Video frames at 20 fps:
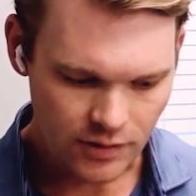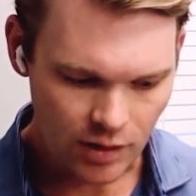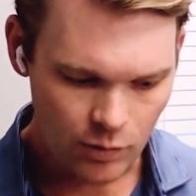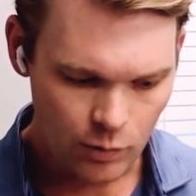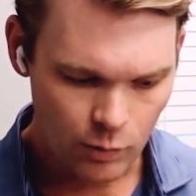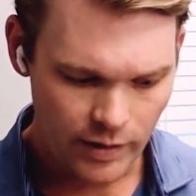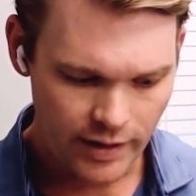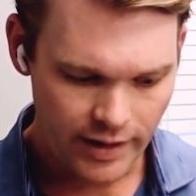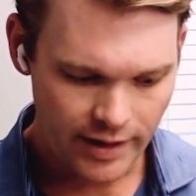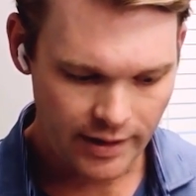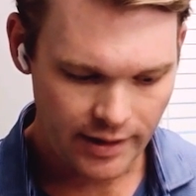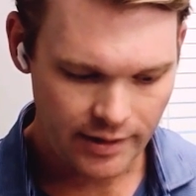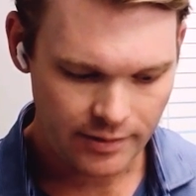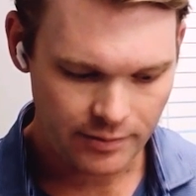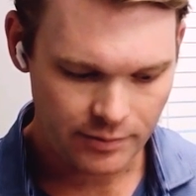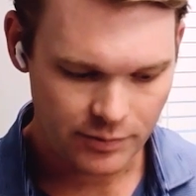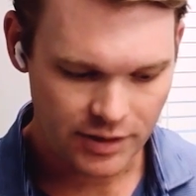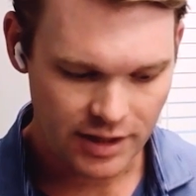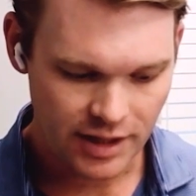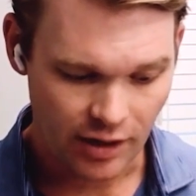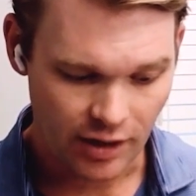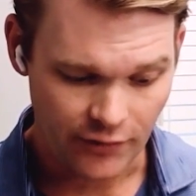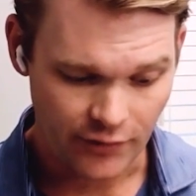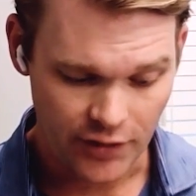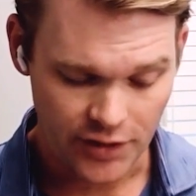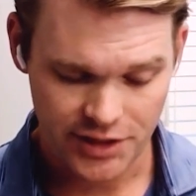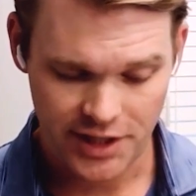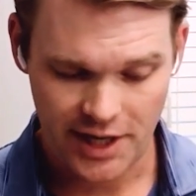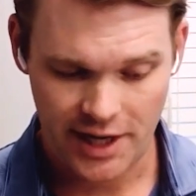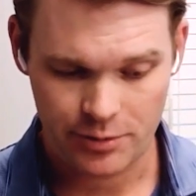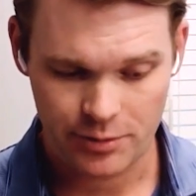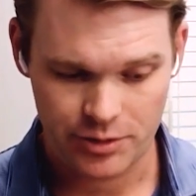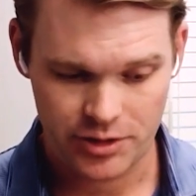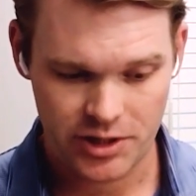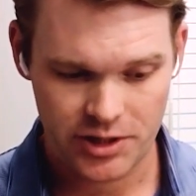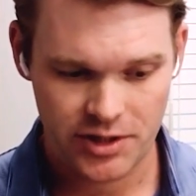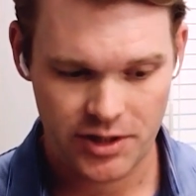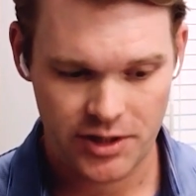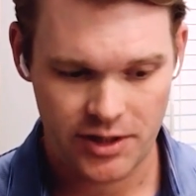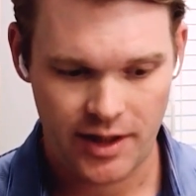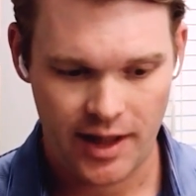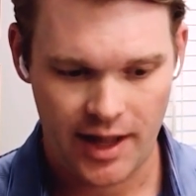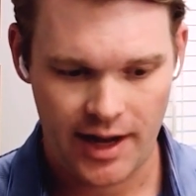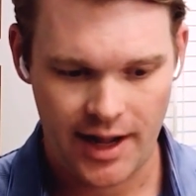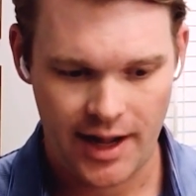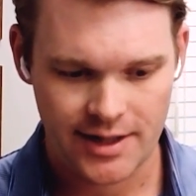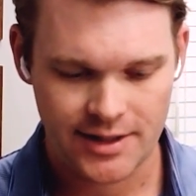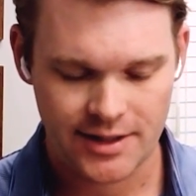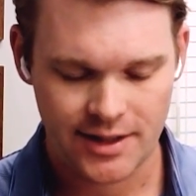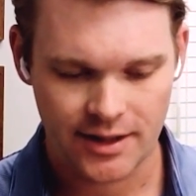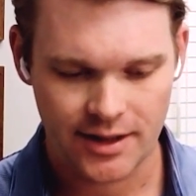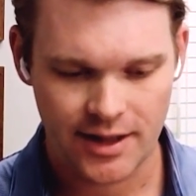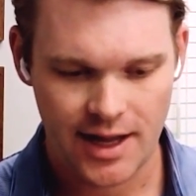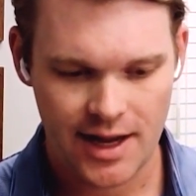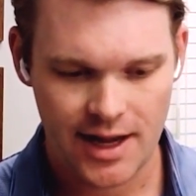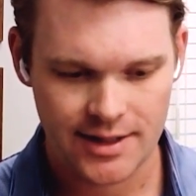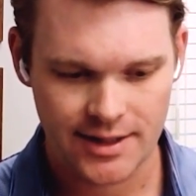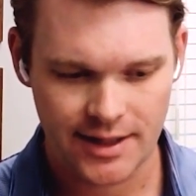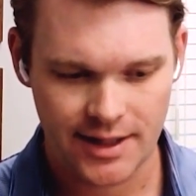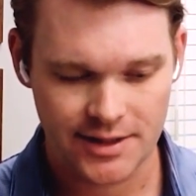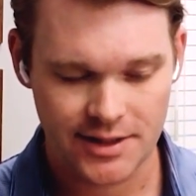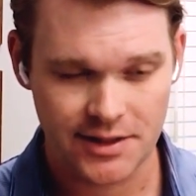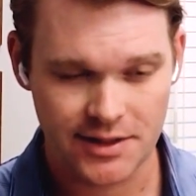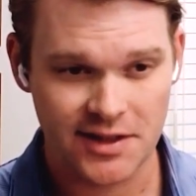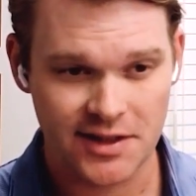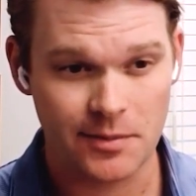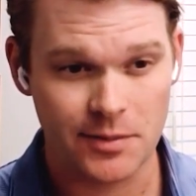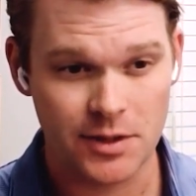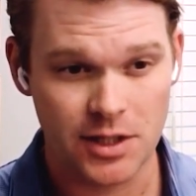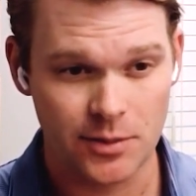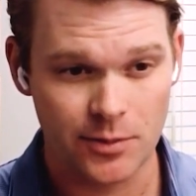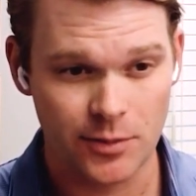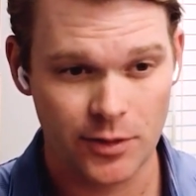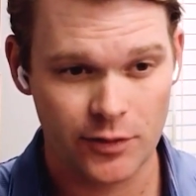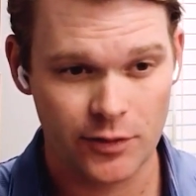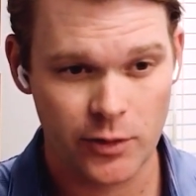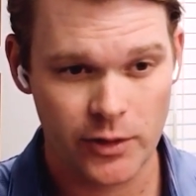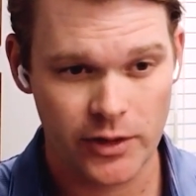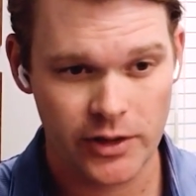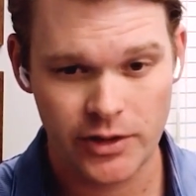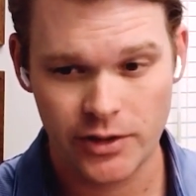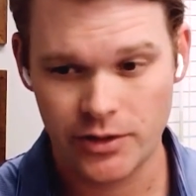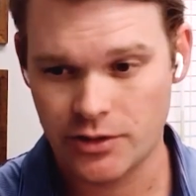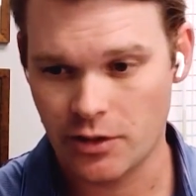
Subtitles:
We did our first acquisition in that asset class, I guess in September of 22.